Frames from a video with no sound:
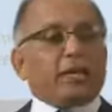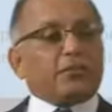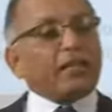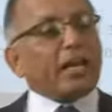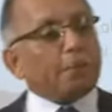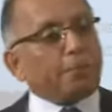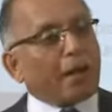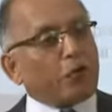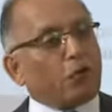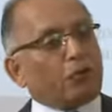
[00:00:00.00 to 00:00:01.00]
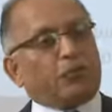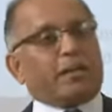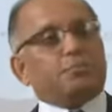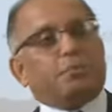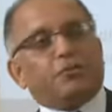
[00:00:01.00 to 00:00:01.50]
isn't that a paradox? And
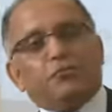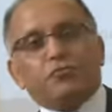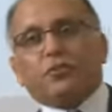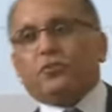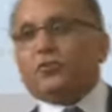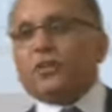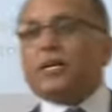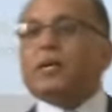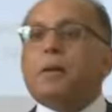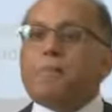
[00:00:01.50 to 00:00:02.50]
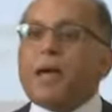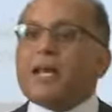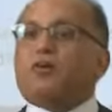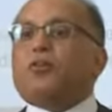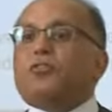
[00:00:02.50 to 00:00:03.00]
as Bertrand Russell said,
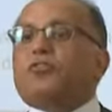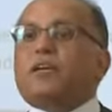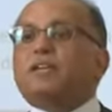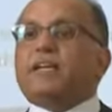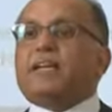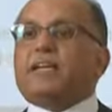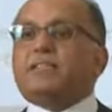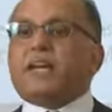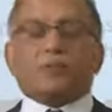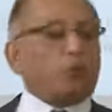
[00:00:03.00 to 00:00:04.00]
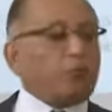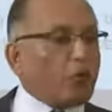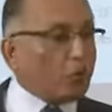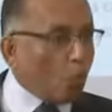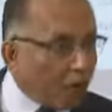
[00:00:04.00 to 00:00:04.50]
paradoxes contain insight. So if
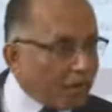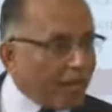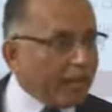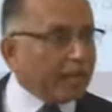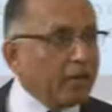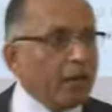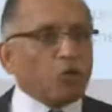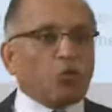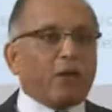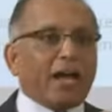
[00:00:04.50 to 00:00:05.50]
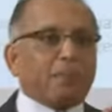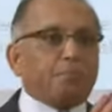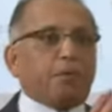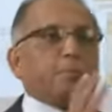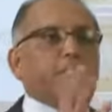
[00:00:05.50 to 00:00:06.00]
on the one hand, you've
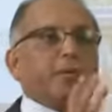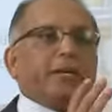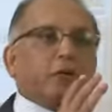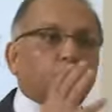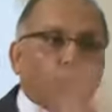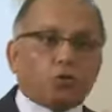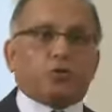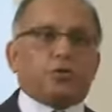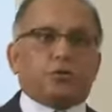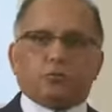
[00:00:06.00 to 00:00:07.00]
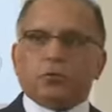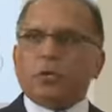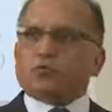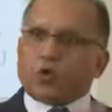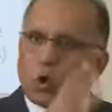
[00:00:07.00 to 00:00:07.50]
had people been exhorting you
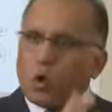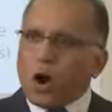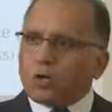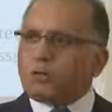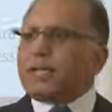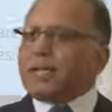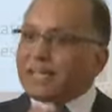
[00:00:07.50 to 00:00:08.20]
to go out there,